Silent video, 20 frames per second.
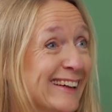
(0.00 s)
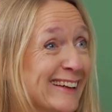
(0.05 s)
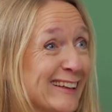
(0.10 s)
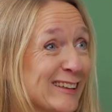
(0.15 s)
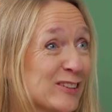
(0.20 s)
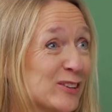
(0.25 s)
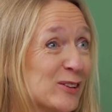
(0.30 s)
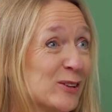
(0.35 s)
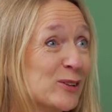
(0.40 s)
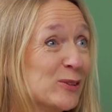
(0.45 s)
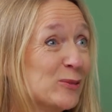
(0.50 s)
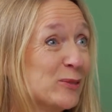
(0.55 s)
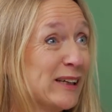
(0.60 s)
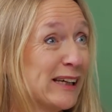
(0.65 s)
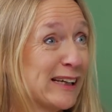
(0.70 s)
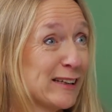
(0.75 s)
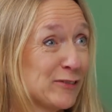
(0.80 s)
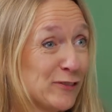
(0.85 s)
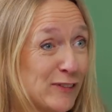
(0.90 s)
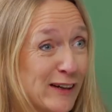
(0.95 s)
So we
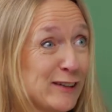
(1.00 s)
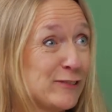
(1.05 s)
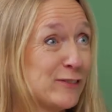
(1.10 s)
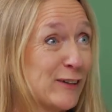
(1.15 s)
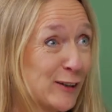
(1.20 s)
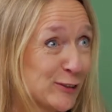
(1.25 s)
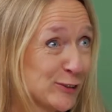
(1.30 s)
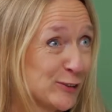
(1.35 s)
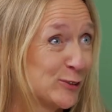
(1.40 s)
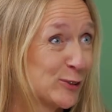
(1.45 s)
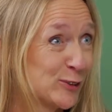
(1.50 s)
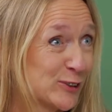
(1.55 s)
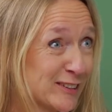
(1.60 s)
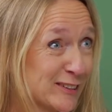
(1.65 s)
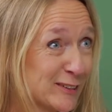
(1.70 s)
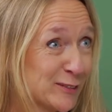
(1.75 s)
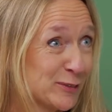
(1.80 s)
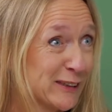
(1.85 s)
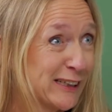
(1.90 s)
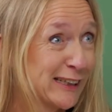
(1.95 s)
had 5,000
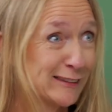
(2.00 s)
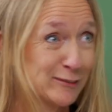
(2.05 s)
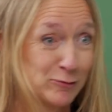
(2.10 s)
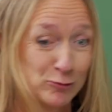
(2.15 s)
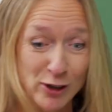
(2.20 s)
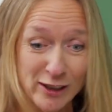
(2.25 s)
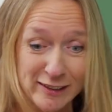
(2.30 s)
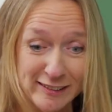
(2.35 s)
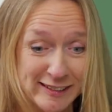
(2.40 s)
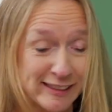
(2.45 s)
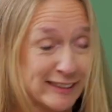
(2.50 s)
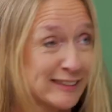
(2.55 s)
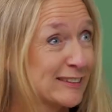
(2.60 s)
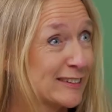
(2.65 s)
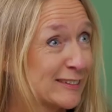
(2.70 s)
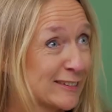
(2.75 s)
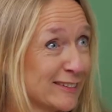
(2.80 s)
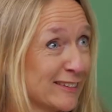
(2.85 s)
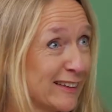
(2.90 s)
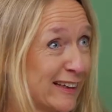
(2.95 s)
euros, we had one
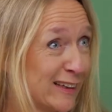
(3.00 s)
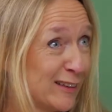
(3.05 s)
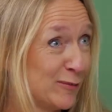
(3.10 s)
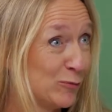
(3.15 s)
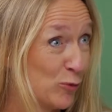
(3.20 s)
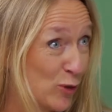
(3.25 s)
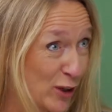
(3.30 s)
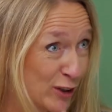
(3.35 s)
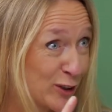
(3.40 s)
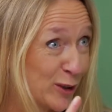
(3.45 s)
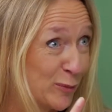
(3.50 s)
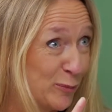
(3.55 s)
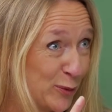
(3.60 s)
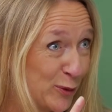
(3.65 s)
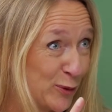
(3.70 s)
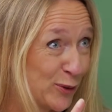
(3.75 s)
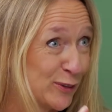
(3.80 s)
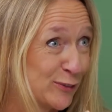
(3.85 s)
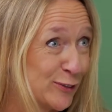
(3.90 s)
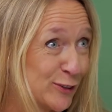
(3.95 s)
desk and one
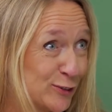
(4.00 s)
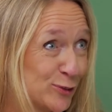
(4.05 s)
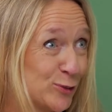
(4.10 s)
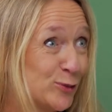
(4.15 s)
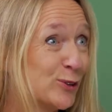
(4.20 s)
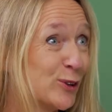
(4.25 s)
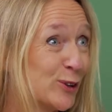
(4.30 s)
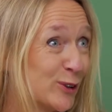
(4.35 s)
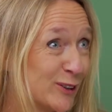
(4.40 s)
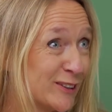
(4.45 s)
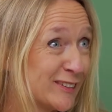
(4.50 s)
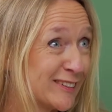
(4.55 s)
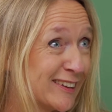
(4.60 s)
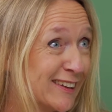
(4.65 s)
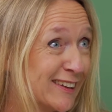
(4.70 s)
computer for 2 girls.